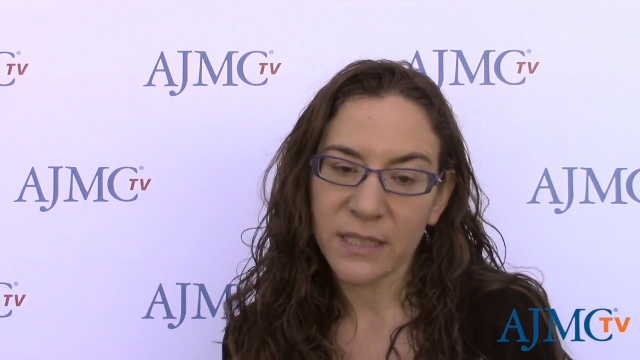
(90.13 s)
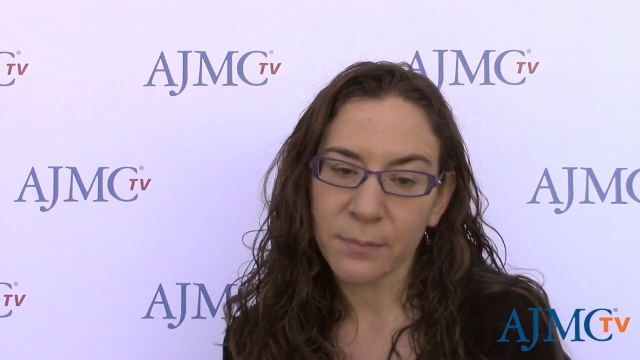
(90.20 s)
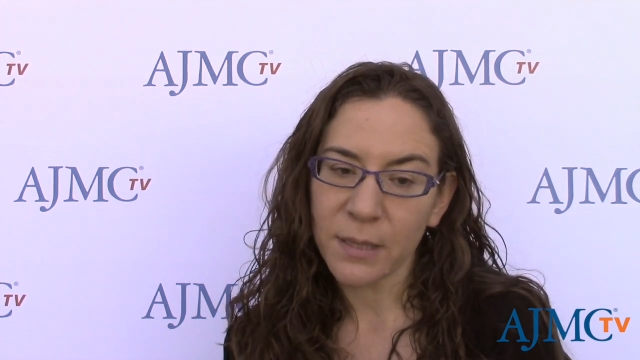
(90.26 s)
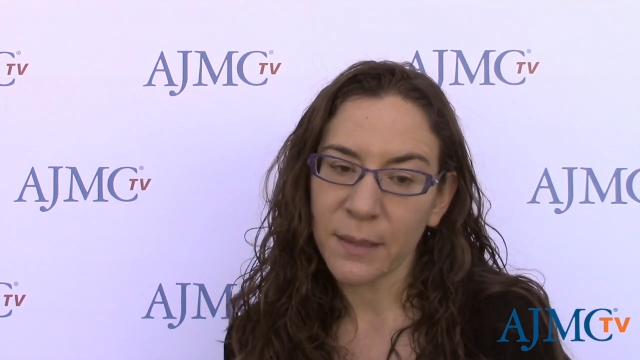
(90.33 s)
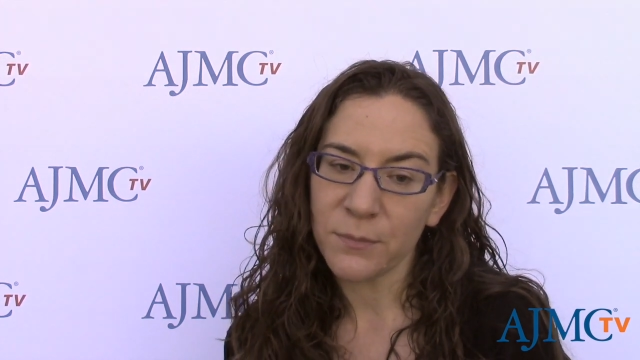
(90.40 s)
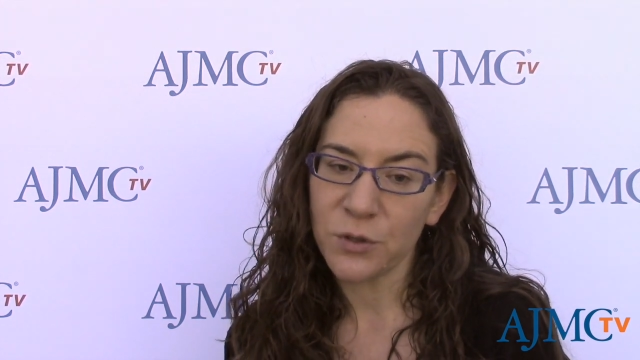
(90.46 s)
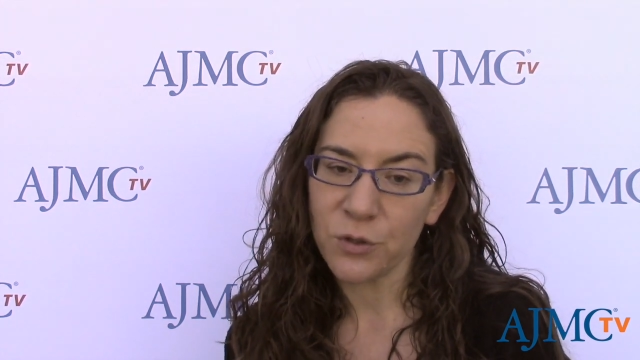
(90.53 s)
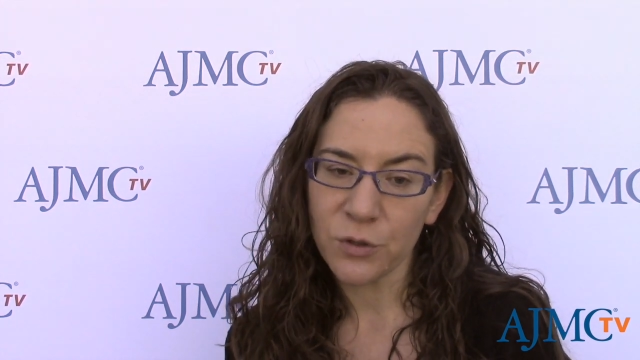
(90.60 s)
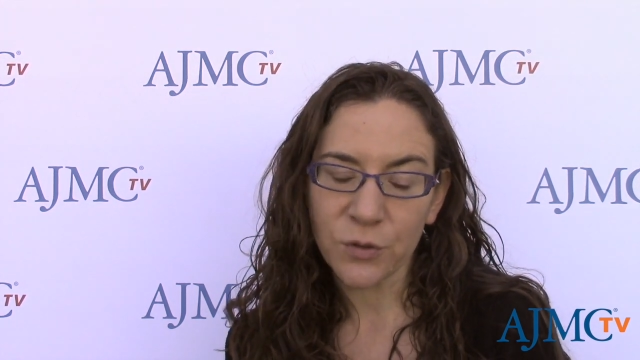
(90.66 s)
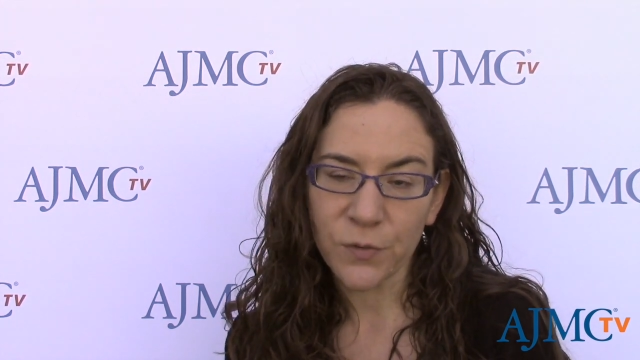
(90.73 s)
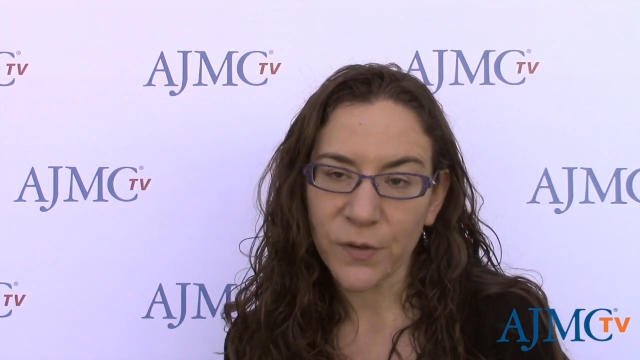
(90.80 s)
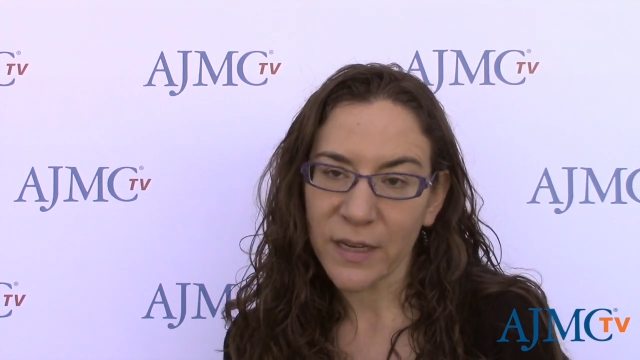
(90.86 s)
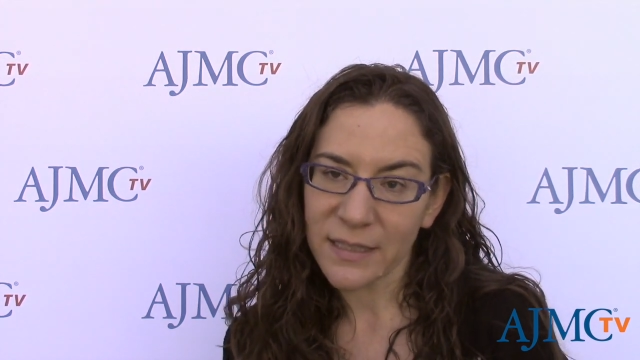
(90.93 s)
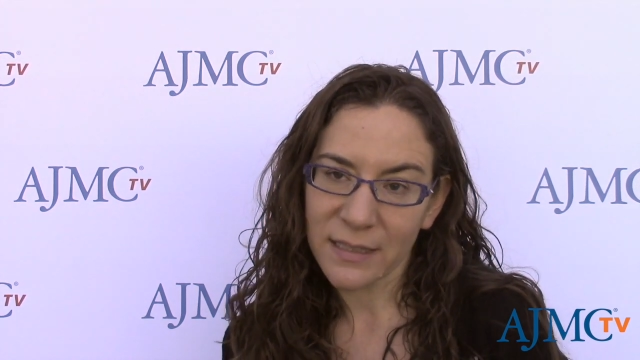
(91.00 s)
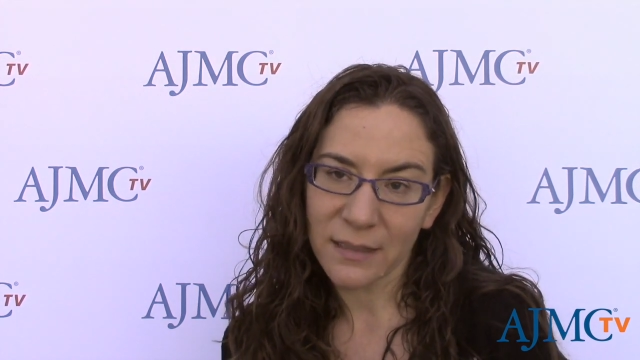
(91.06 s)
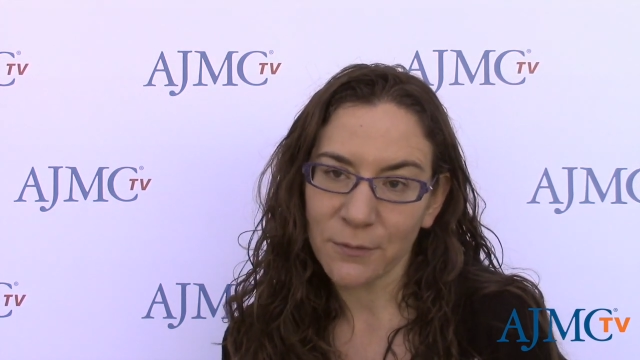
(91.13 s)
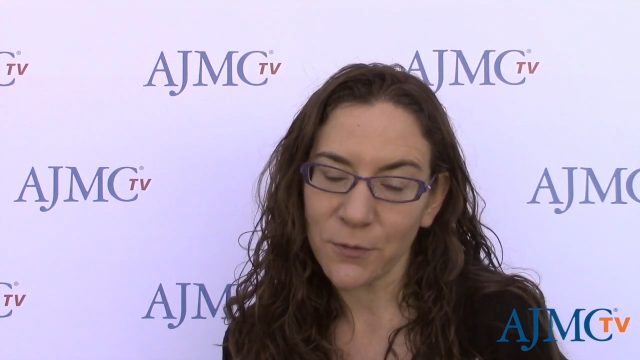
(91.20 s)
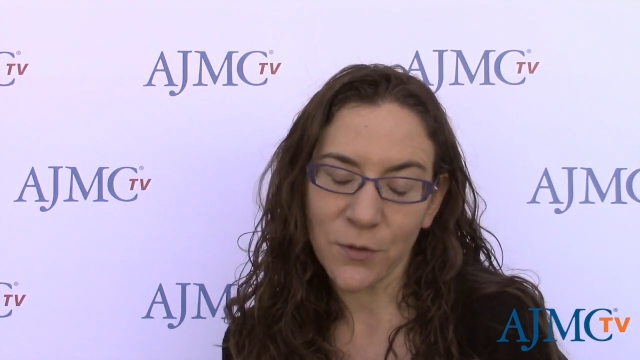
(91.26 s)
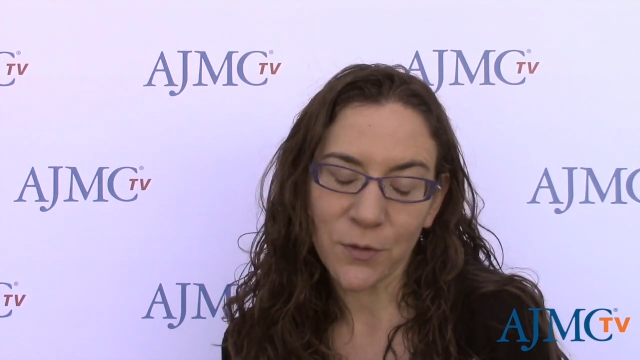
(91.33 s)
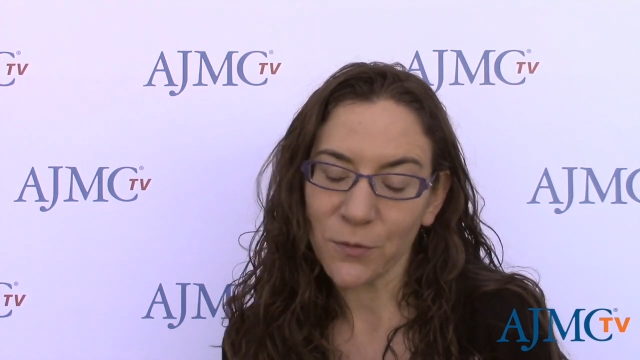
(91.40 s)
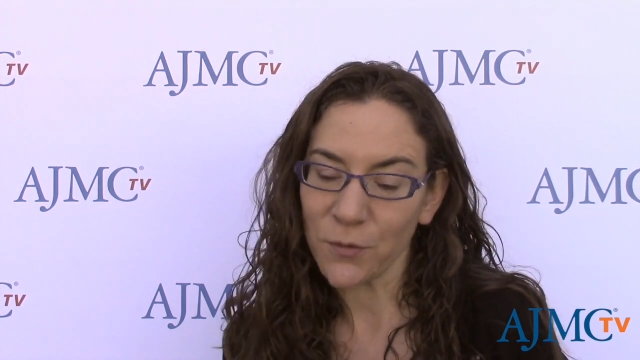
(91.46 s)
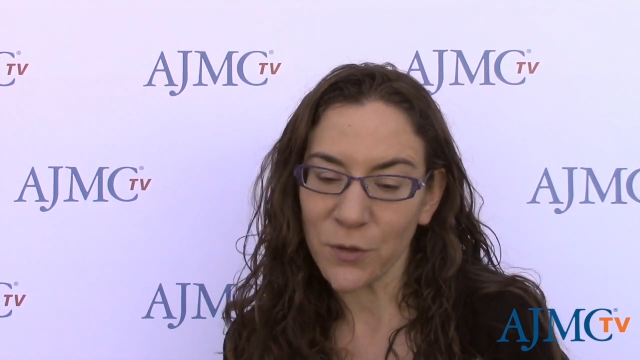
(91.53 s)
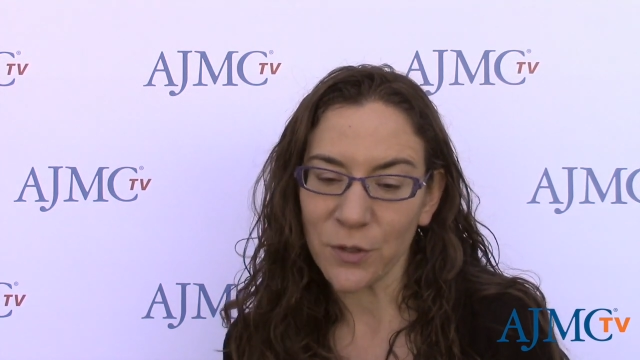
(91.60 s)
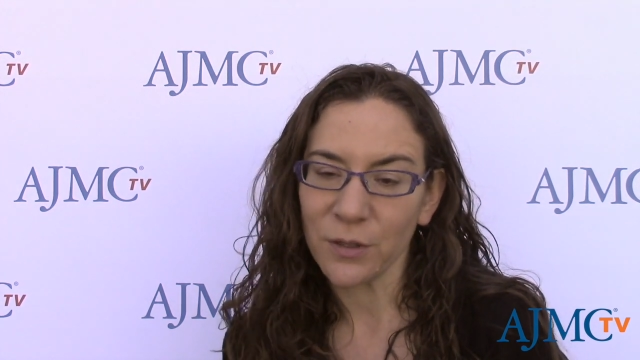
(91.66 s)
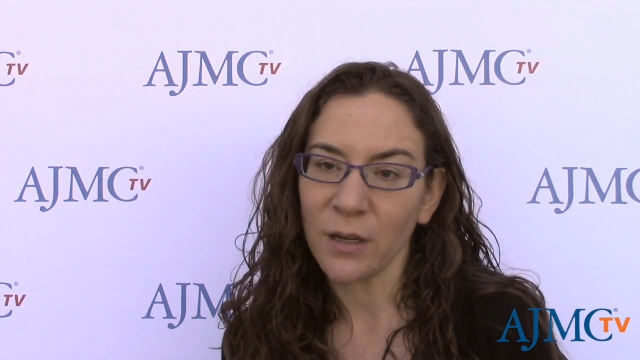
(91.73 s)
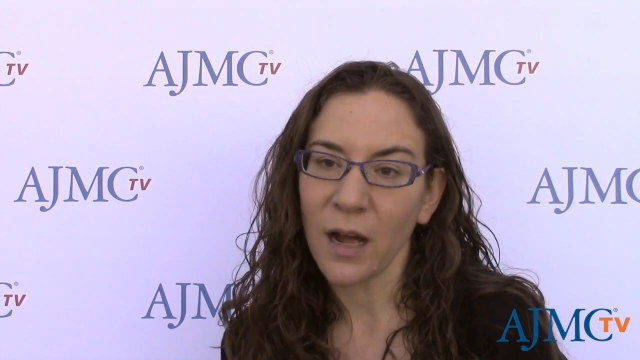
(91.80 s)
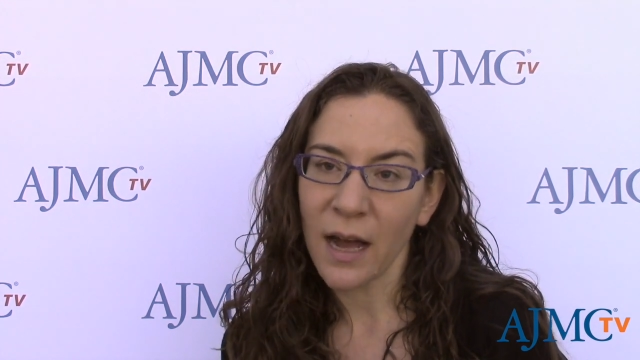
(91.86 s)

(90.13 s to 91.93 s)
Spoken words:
sometimes use for